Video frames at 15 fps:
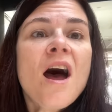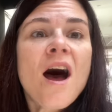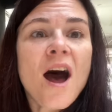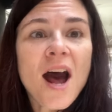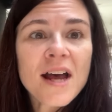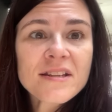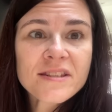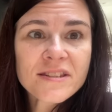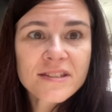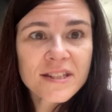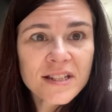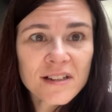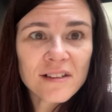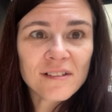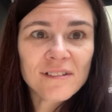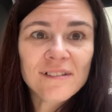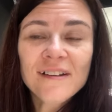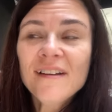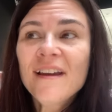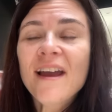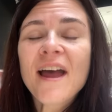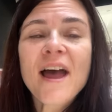I still
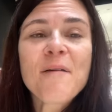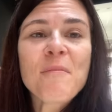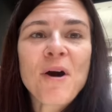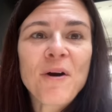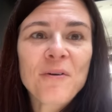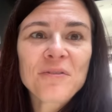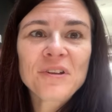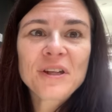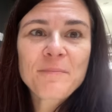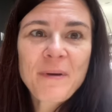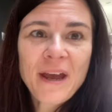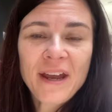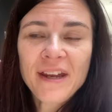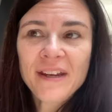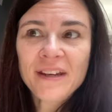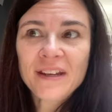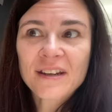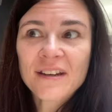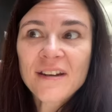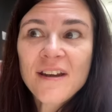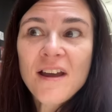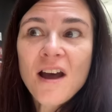am only
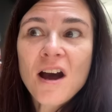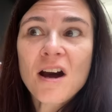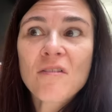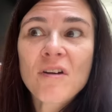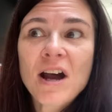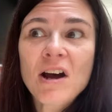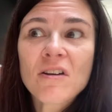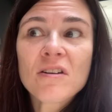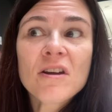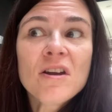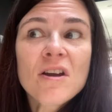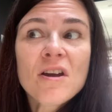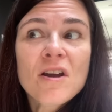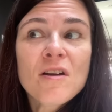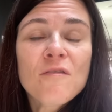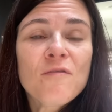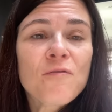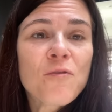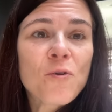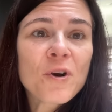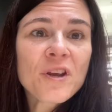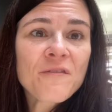paying around
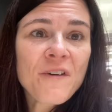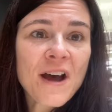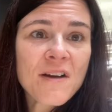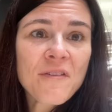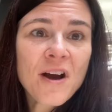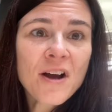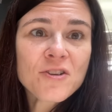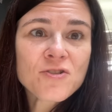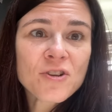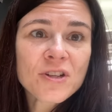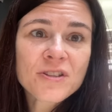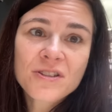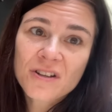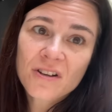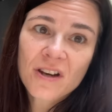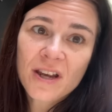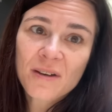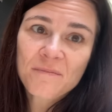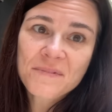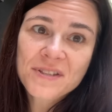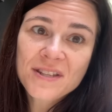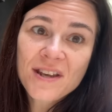4,500
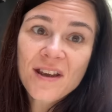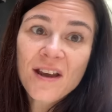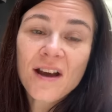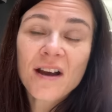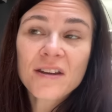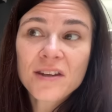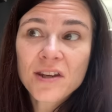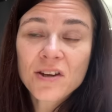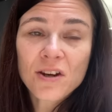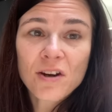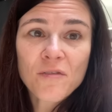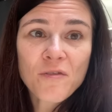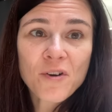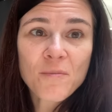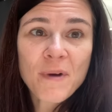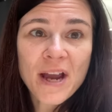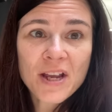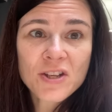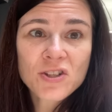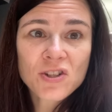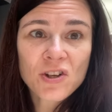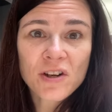dirhams a year for my
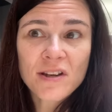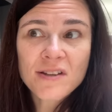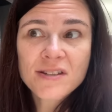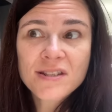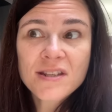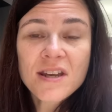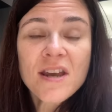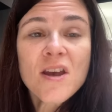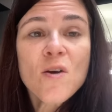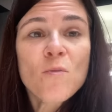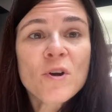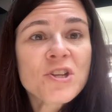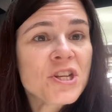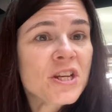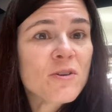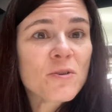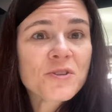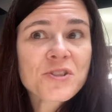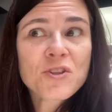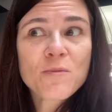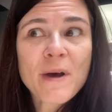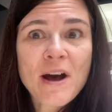insurance, which
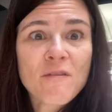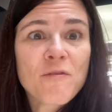equals to about